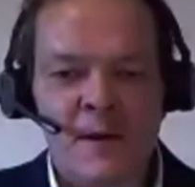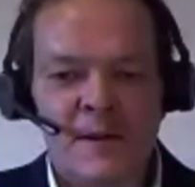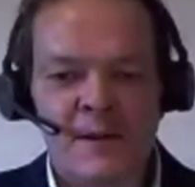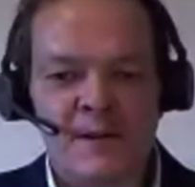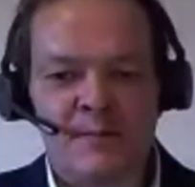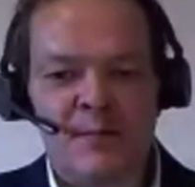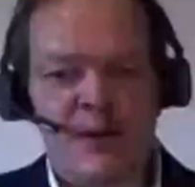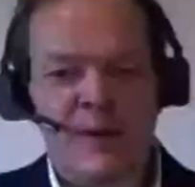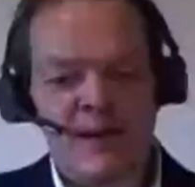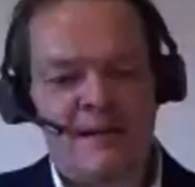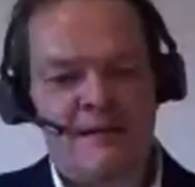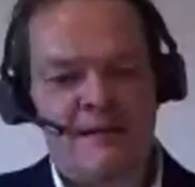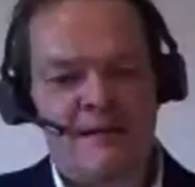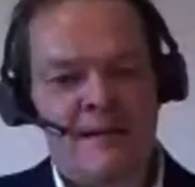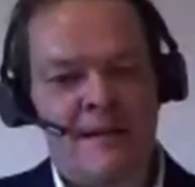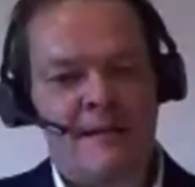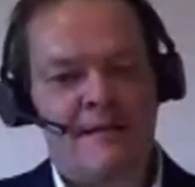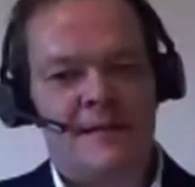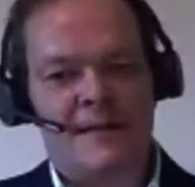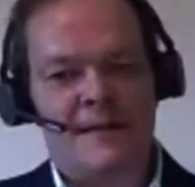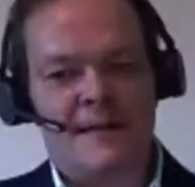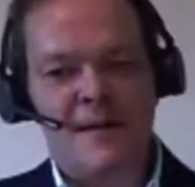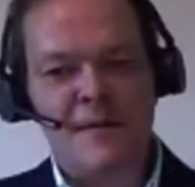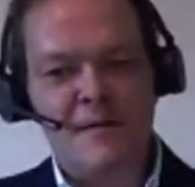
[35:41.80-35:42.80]
whilst the
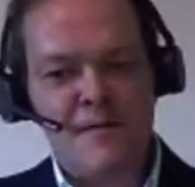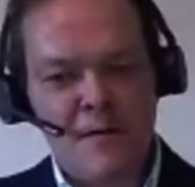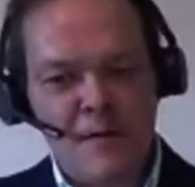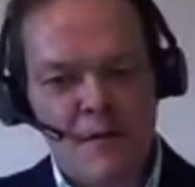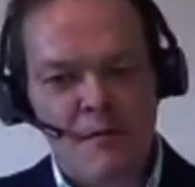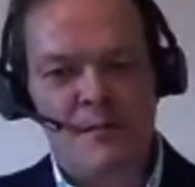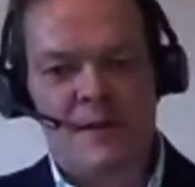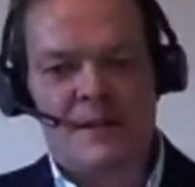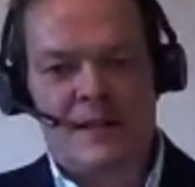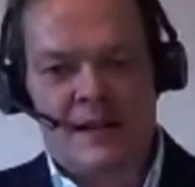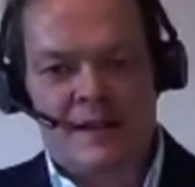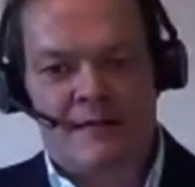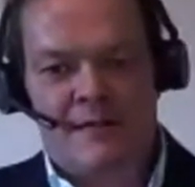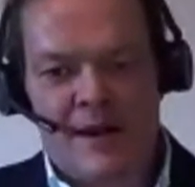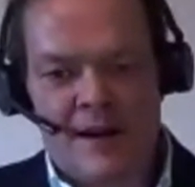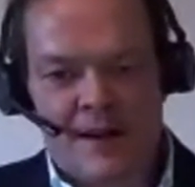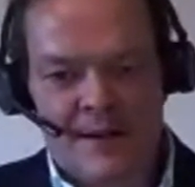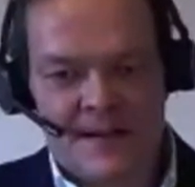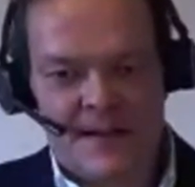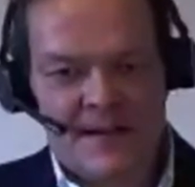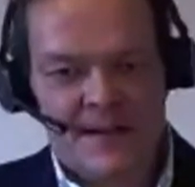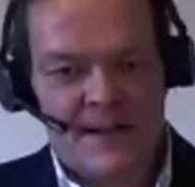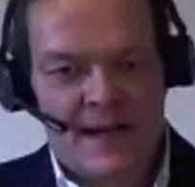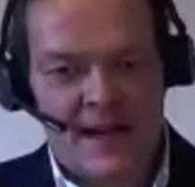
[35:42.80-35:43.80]
PDRF is an enormously
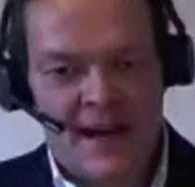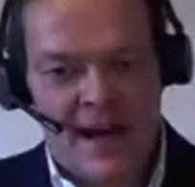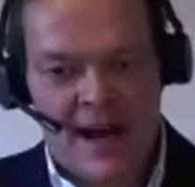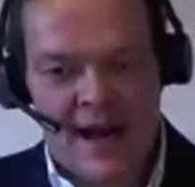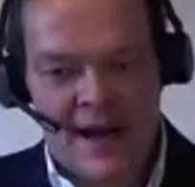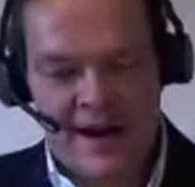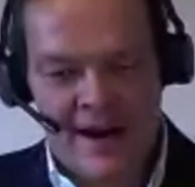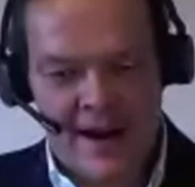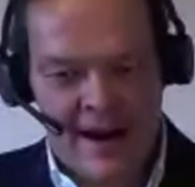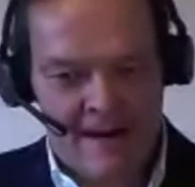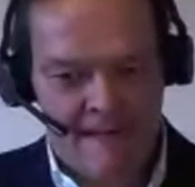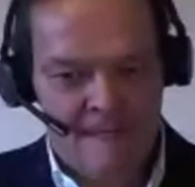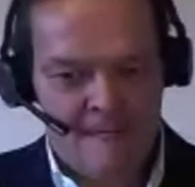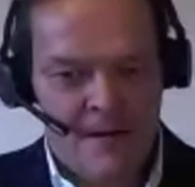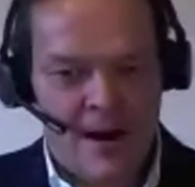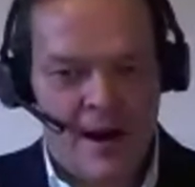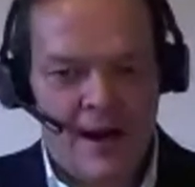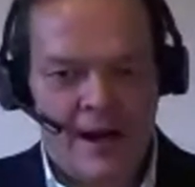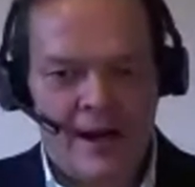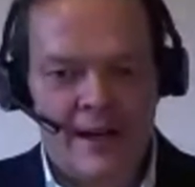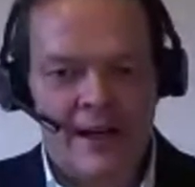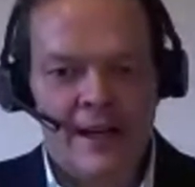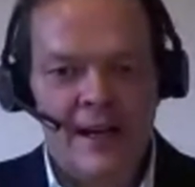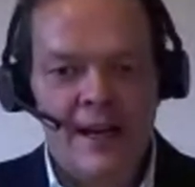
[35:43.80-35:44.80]
advanced
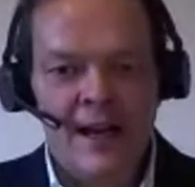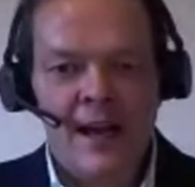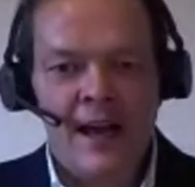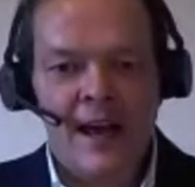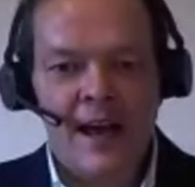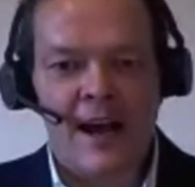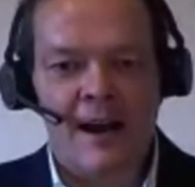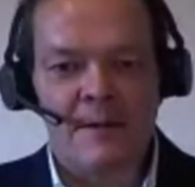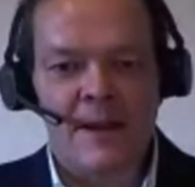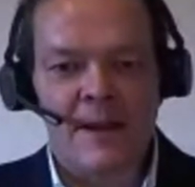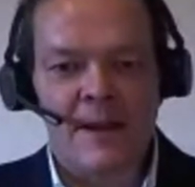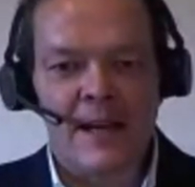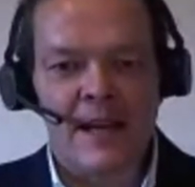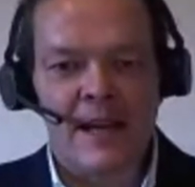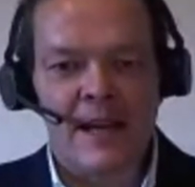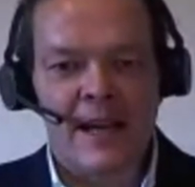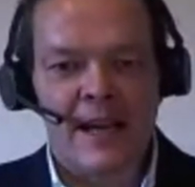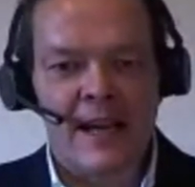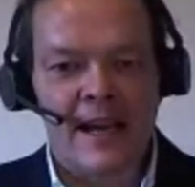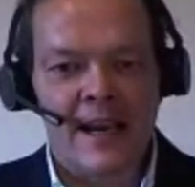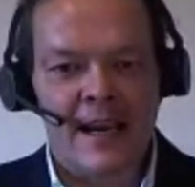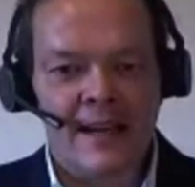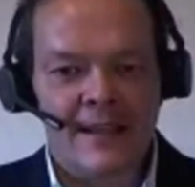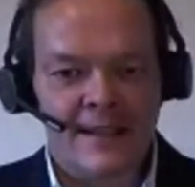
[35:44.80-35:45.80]
network,
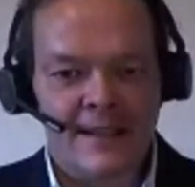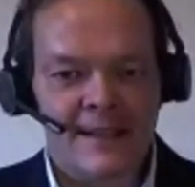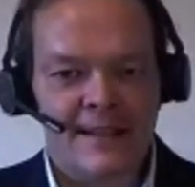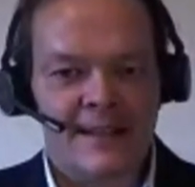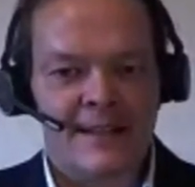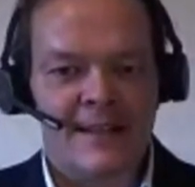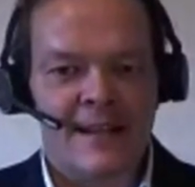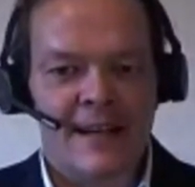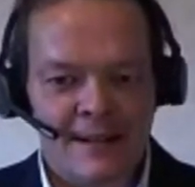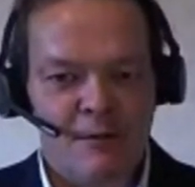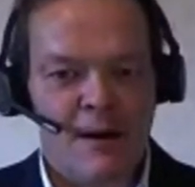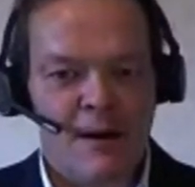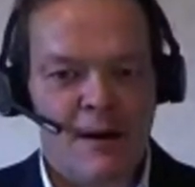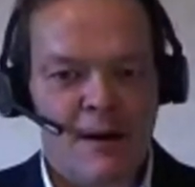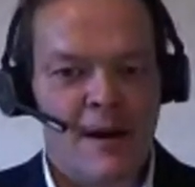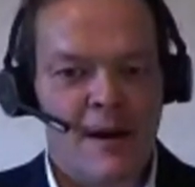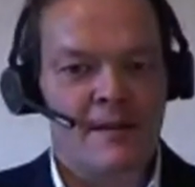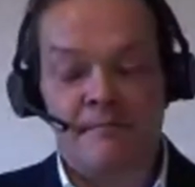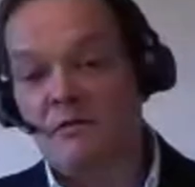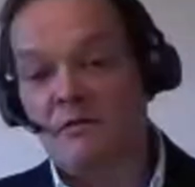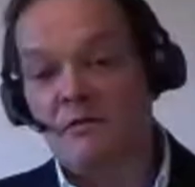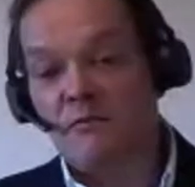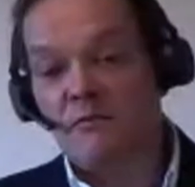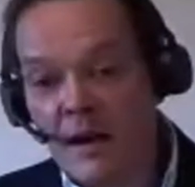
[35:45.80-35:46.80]
it
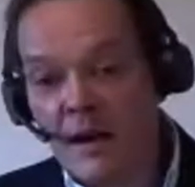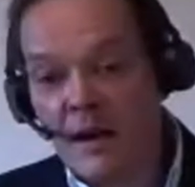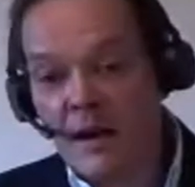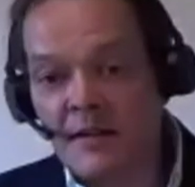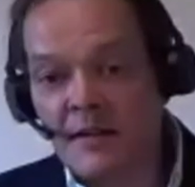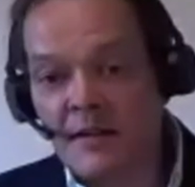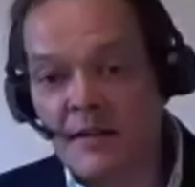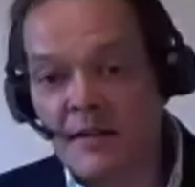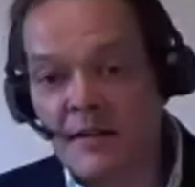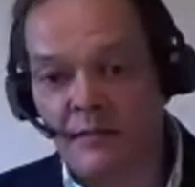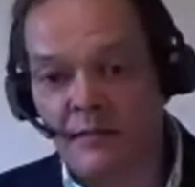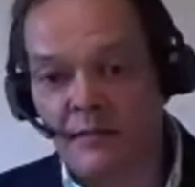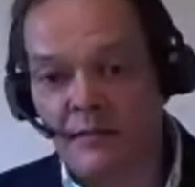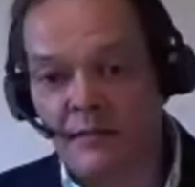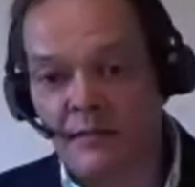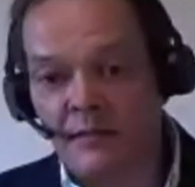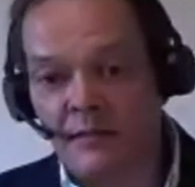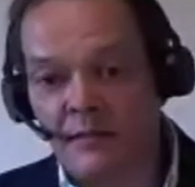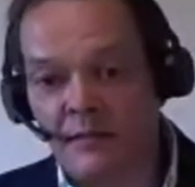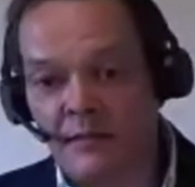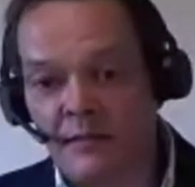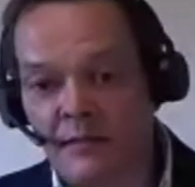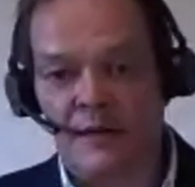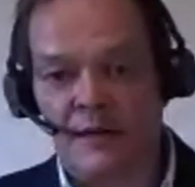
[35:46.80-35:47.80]
is one of
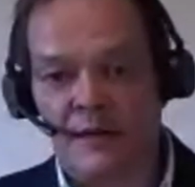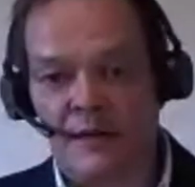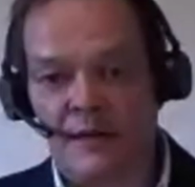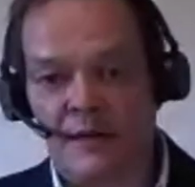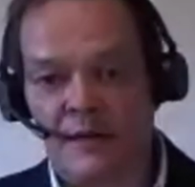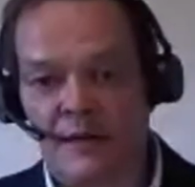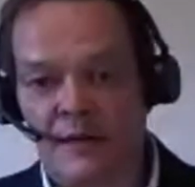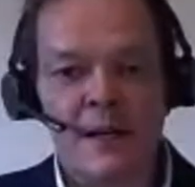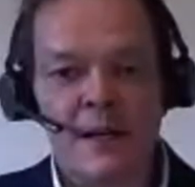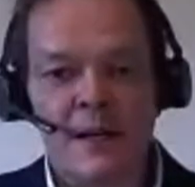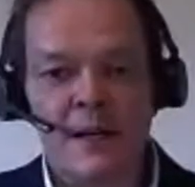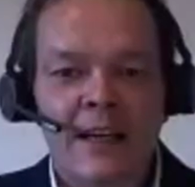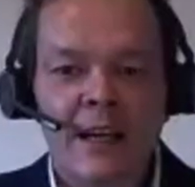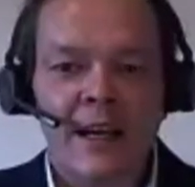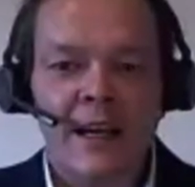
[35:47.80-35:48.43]
relatively few.